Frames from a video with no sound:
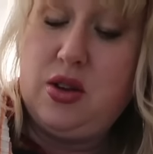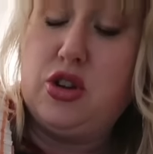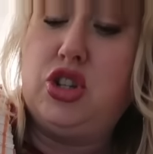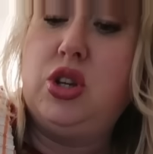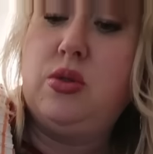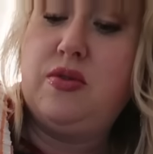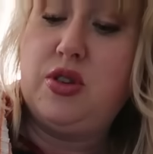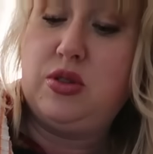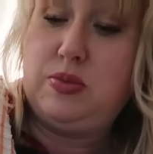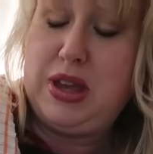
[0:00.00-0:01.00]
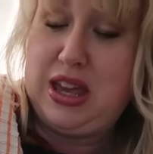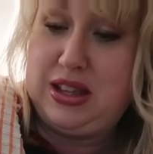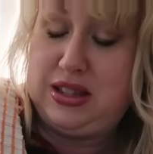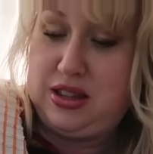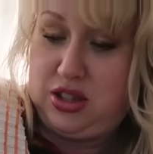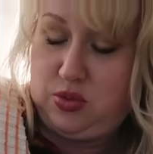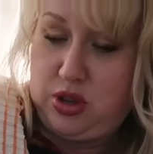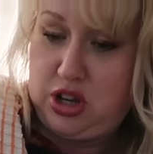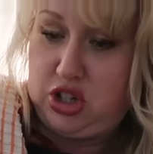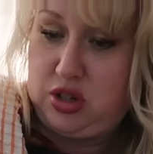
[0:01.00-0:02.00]
or two of those pans of the
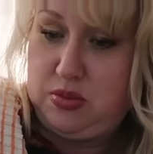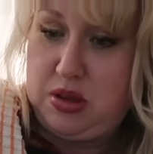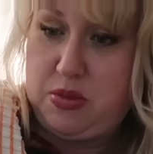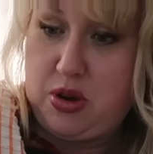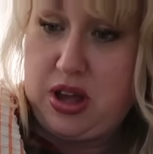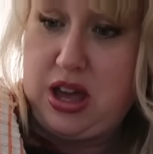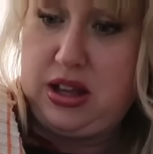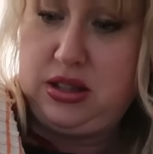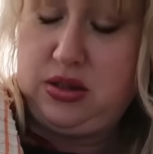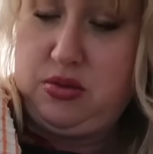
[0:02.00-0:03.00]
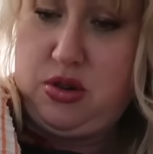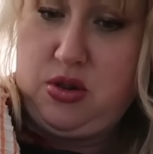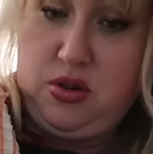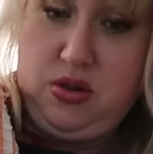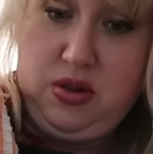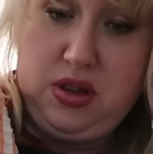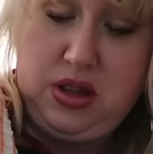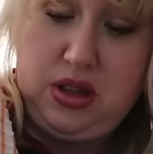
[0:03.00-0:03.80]
Swedish meatball casserole.